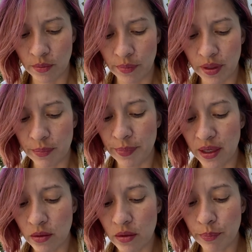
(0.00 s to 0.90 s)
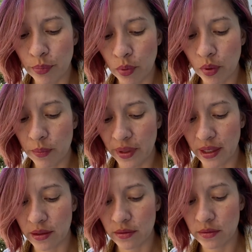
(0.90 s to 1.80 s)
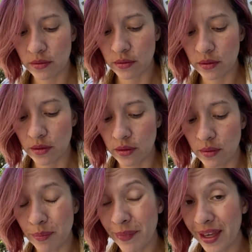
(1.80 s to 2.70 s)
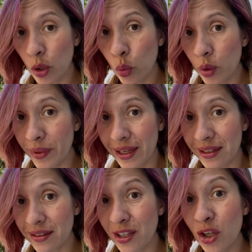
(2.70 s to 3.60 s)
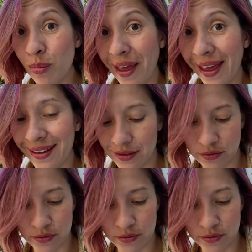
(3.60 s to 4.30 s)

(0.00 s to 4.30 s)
But better a poor man, man or woman, human,